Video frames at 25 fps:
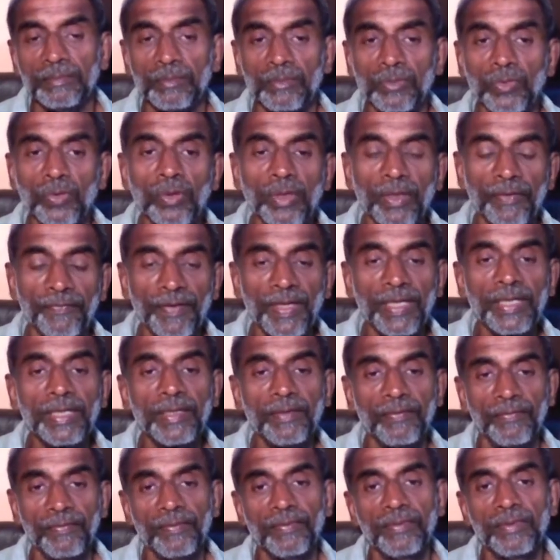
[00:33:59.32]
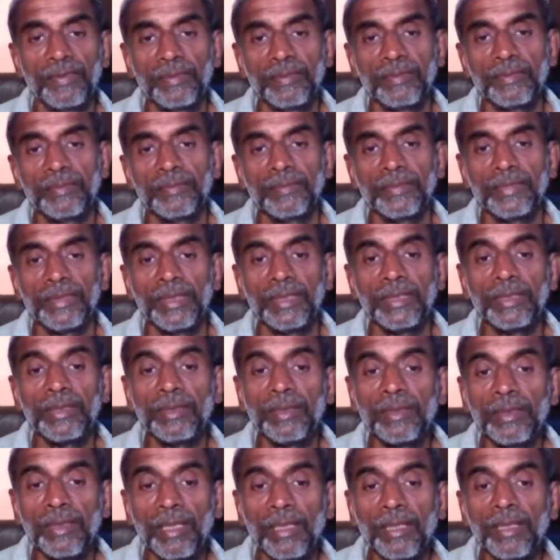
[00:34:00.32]
more effective
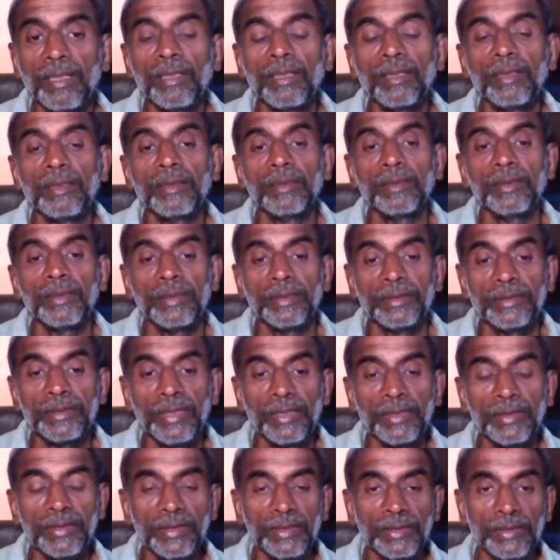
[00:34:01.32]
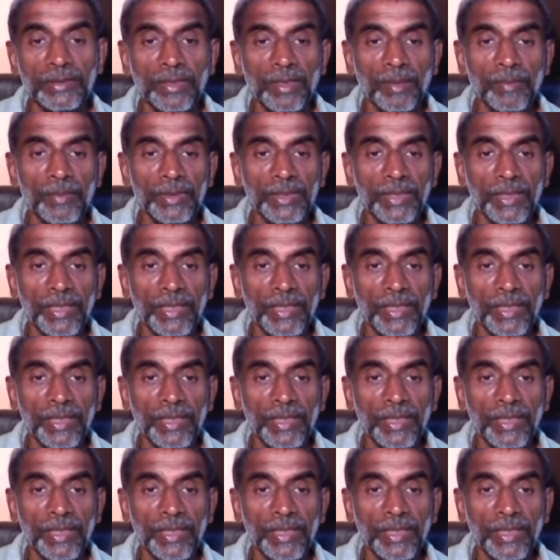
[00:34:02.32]
in changing some of